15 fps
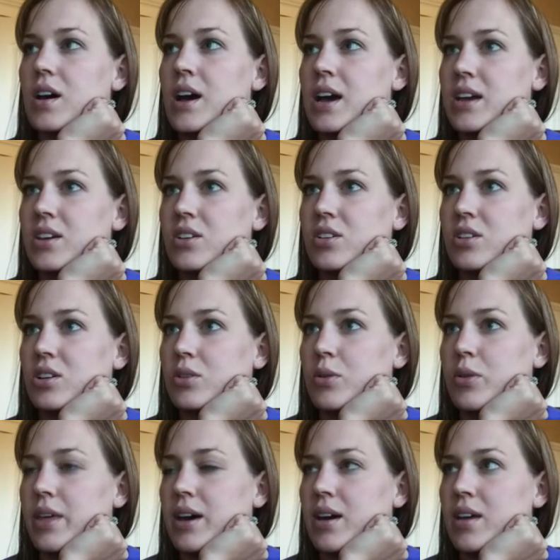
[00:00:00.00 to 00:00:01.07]
I concur
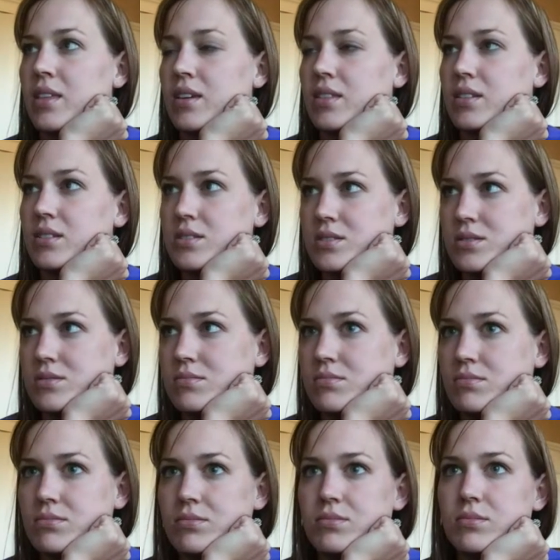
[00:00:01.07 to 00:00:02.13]
with that. I think that's
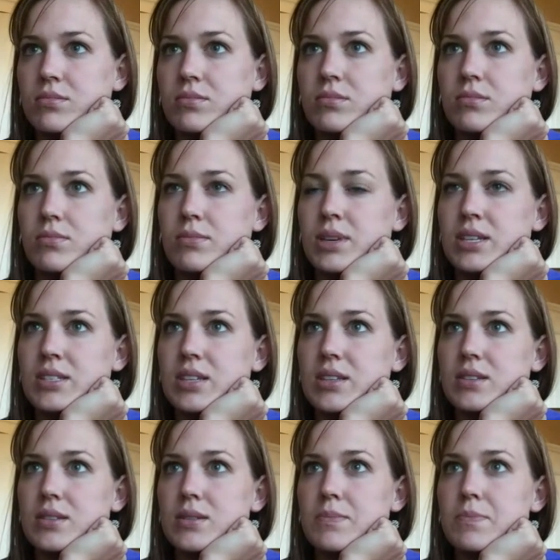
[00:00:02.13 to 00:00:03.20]
makes
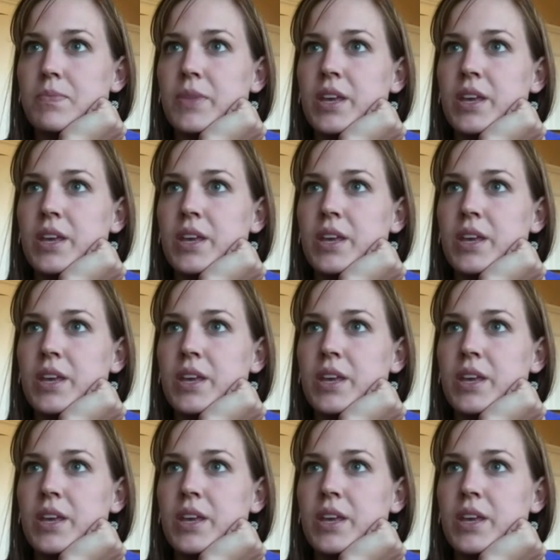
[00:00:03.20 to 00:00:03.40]
sense.